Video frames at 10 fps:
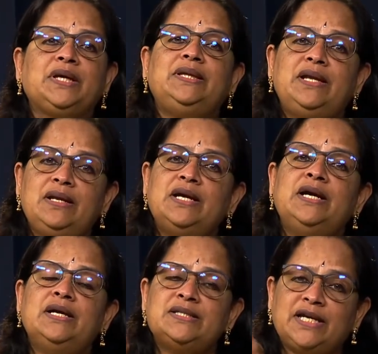Then
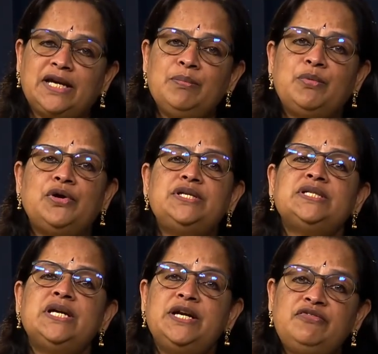second point
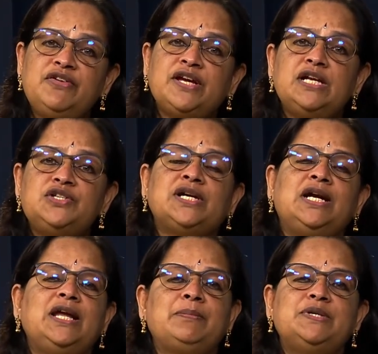is difficult to
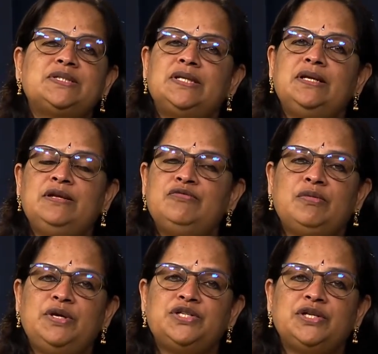collect personal
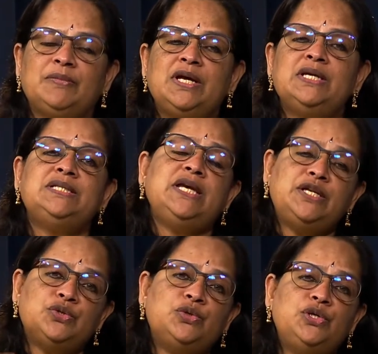information. See, I
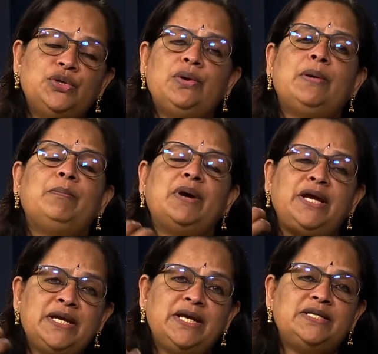told you my
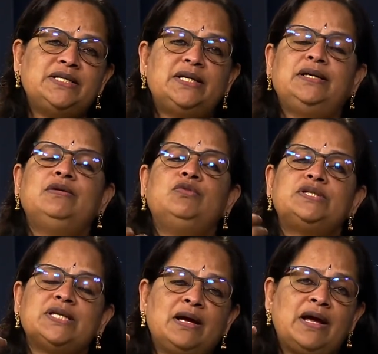data
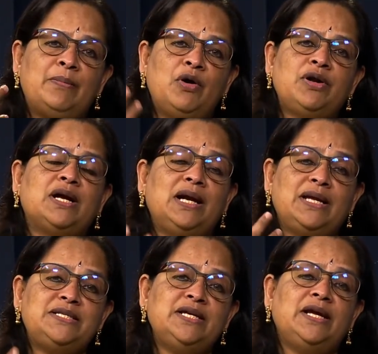was about
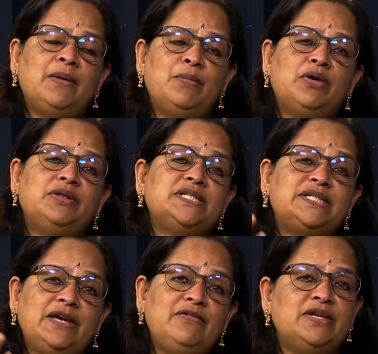collecting about the
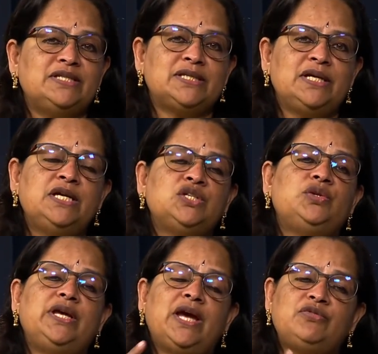savings. So
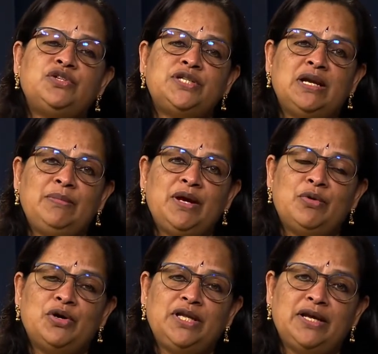they have to tell me
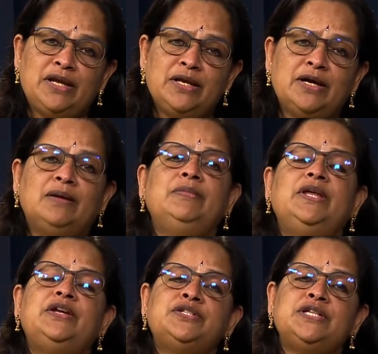about their income, they
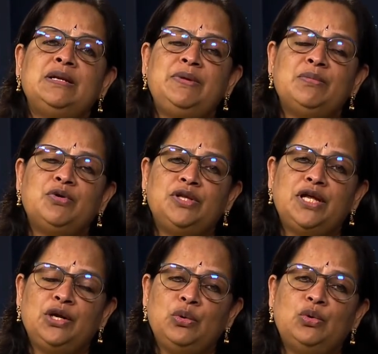have to tell me about their
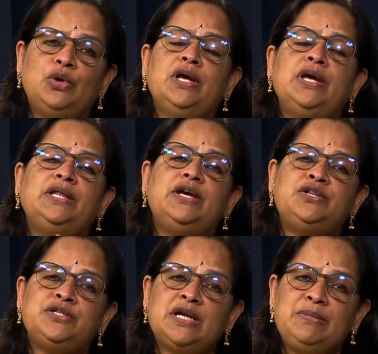loan, they have to
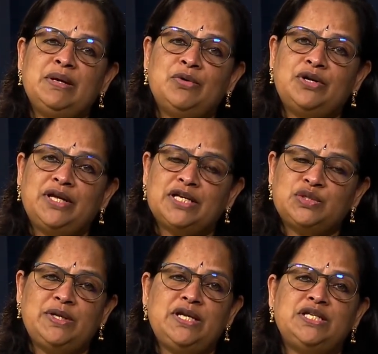tell me about their
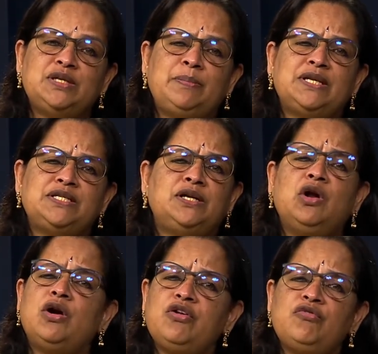expenditure pattern,
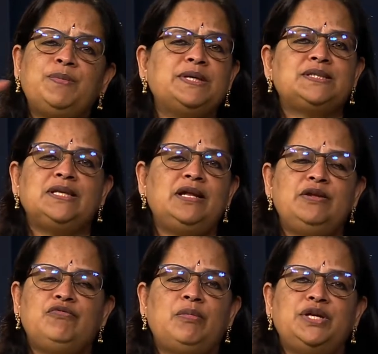lot of personal
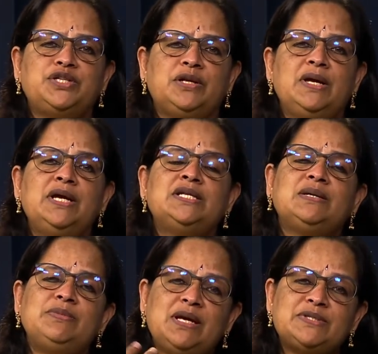information.
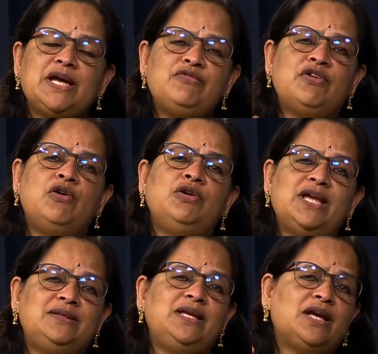Sometimes I found
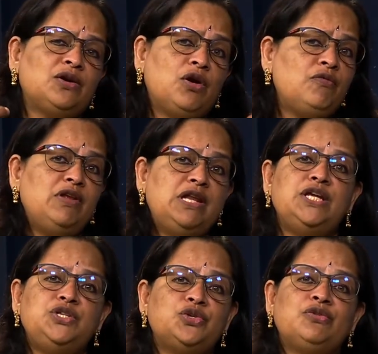that they are not
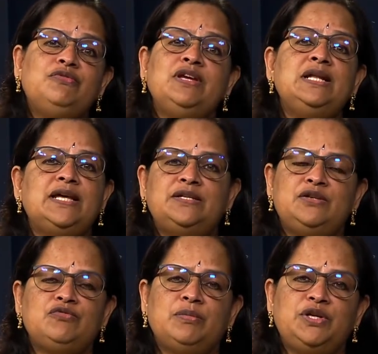willing to reveal that
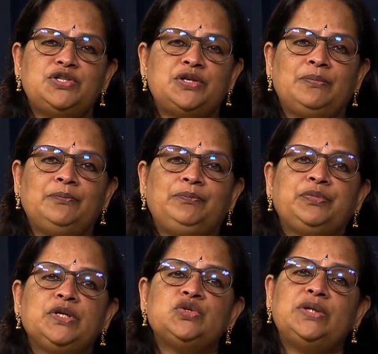information.
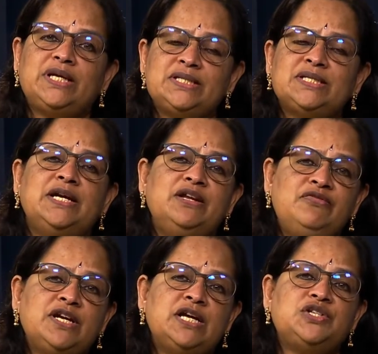So that is
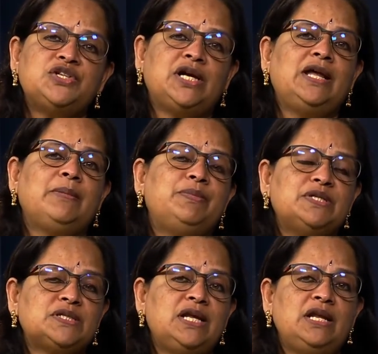difficult to collect
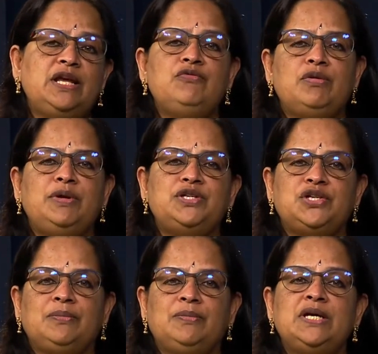personal
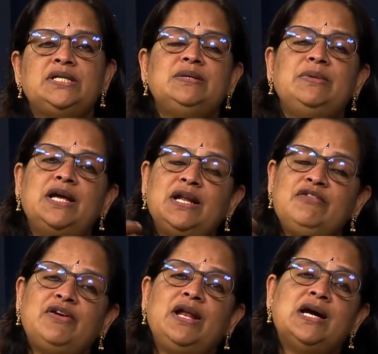information. Similarly,
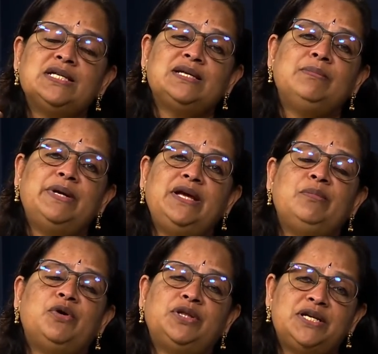if I'll ask somebody
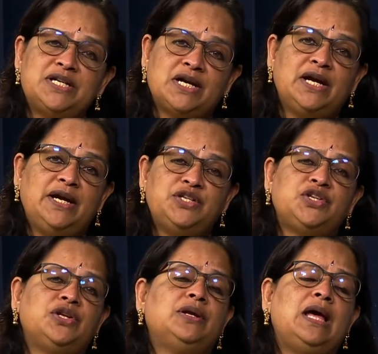about the drug
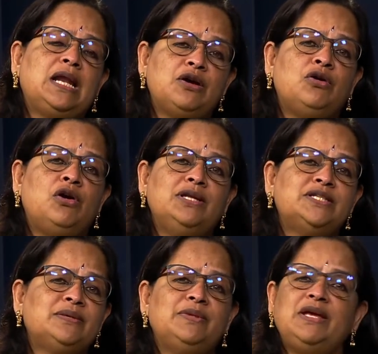addiction,
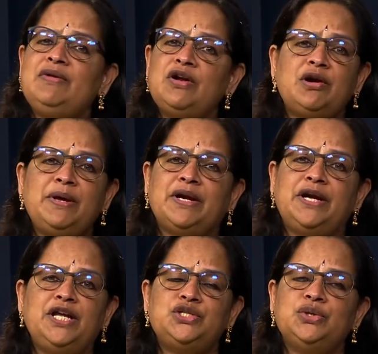alcoholism, they will not be
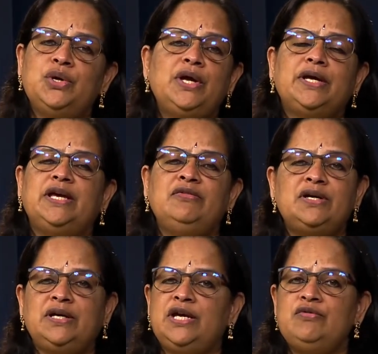ready to give
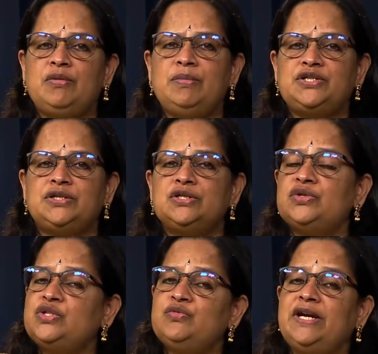the information. So
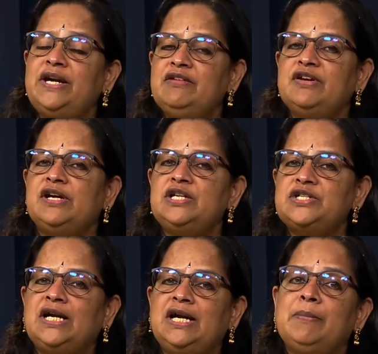it's very difficult to
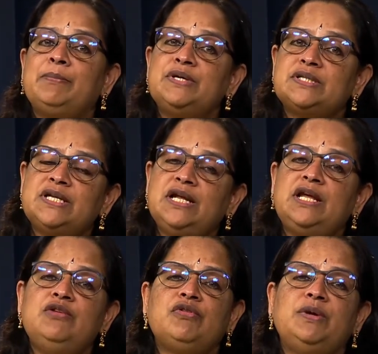collect personal
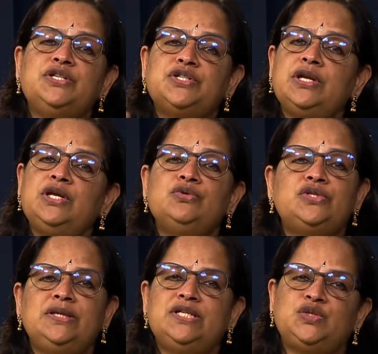information
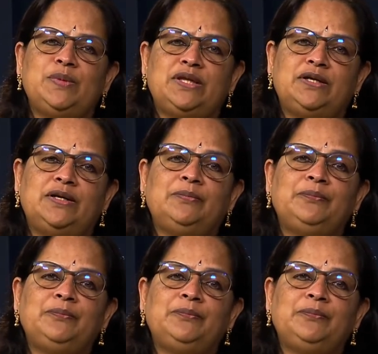using this method.